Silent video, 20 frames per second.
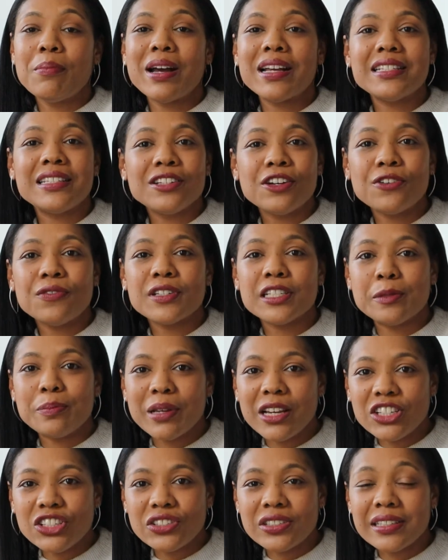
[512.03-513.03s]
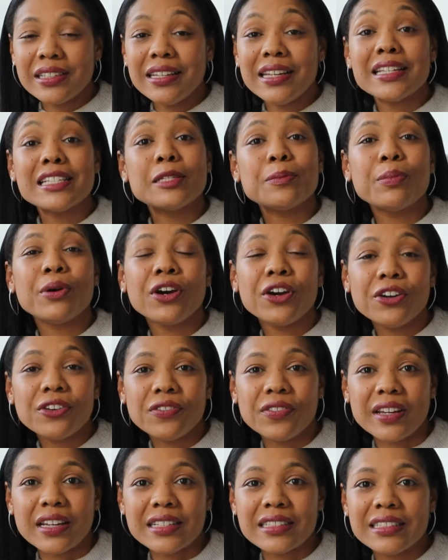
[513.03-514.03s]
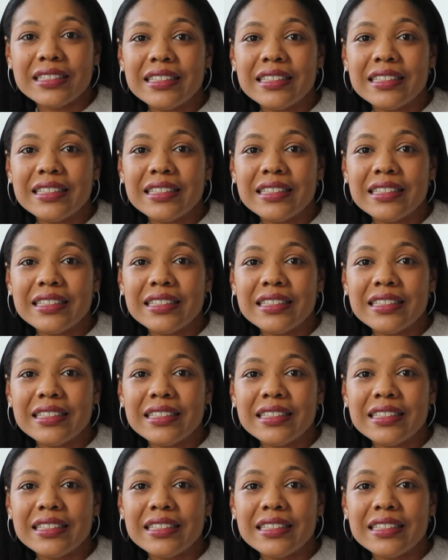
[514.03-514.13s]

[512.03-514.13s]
myself especially, is perfect.